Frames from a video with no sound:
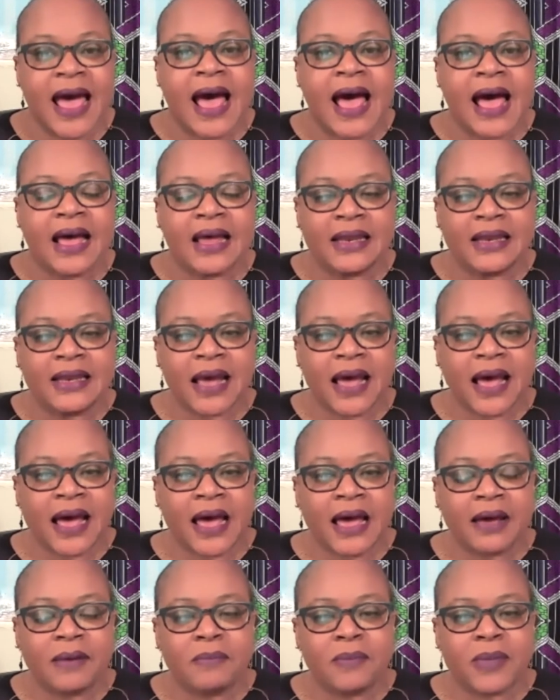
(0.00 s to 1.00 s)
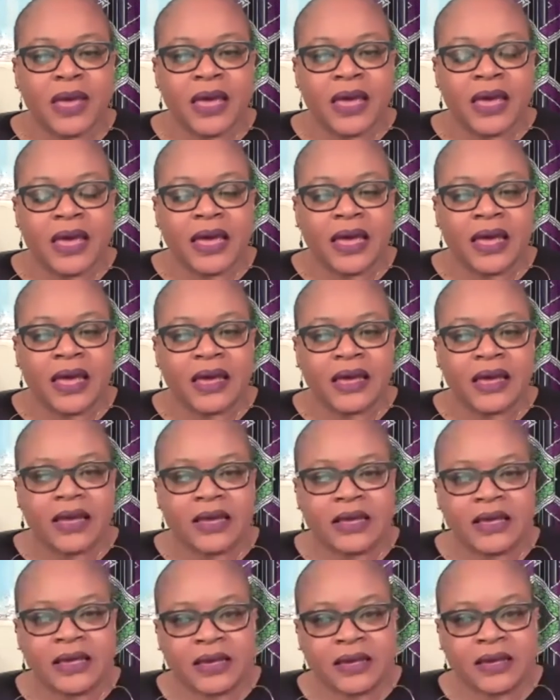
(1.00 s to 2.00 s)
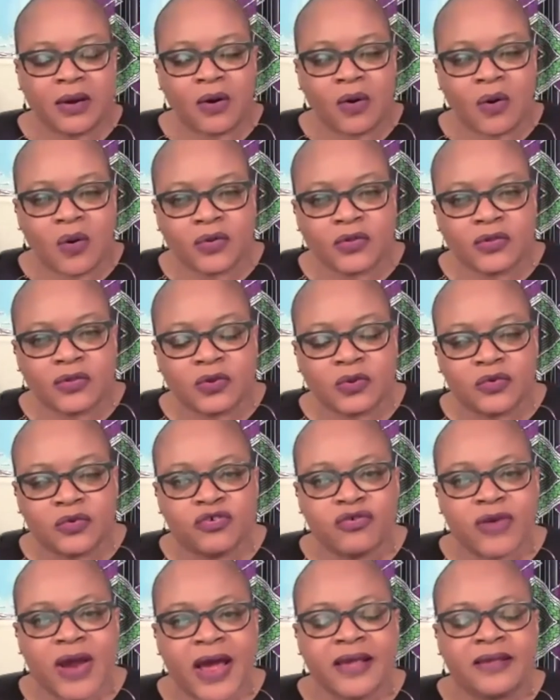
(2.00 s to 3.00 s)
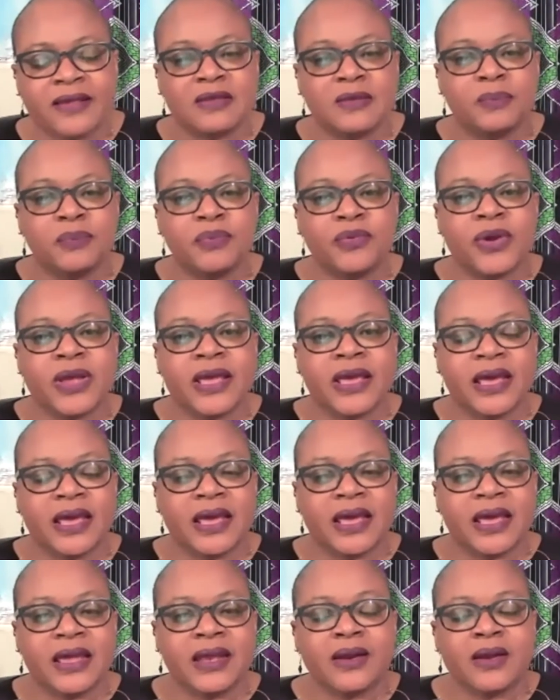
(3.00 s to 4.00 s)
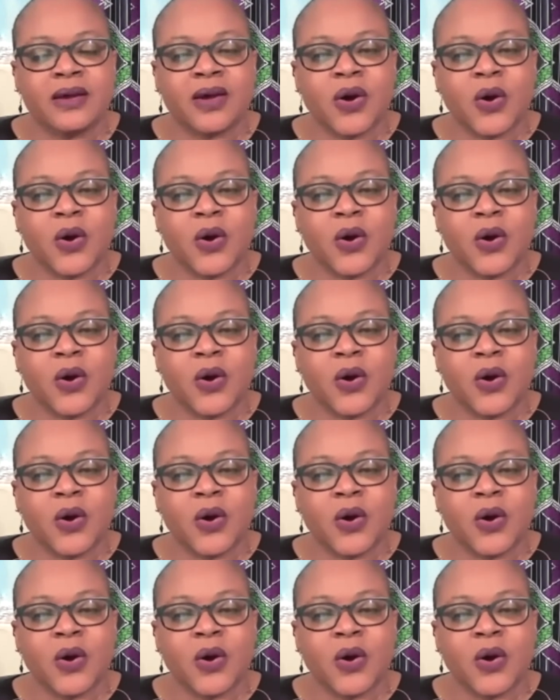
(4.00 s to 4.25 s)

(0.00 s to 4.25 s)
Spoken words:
And he also tries to bring in